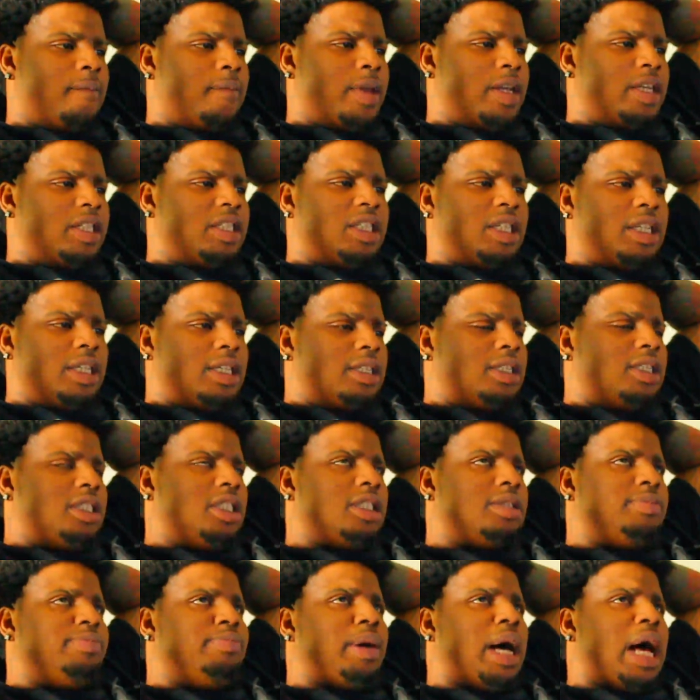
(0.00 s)
it's
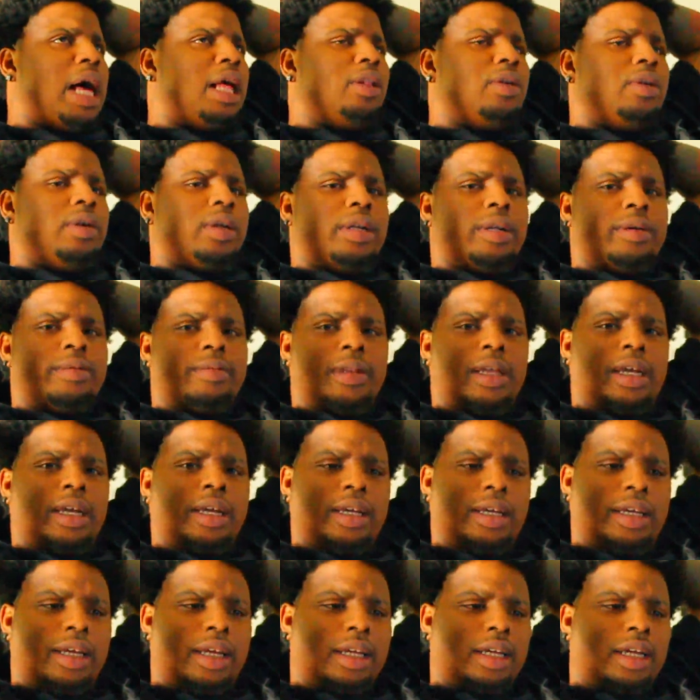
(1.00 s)
just bothering him.
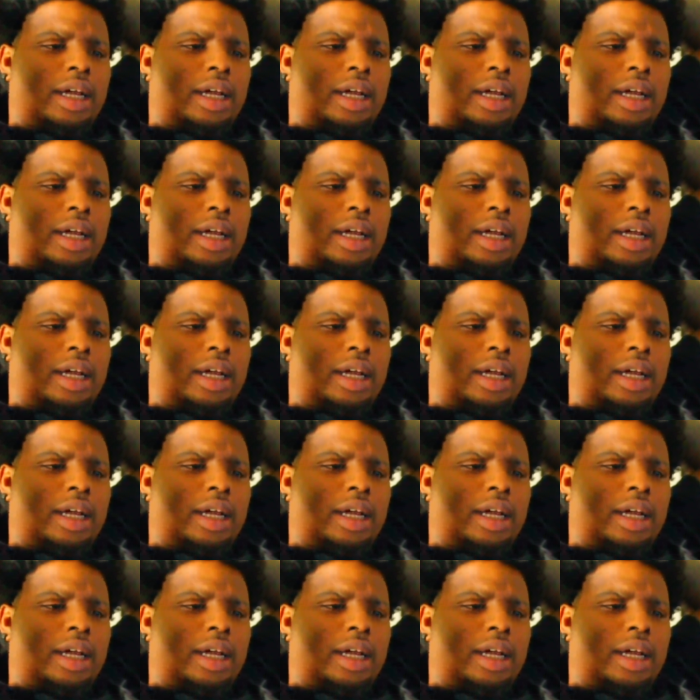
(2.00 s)
Like,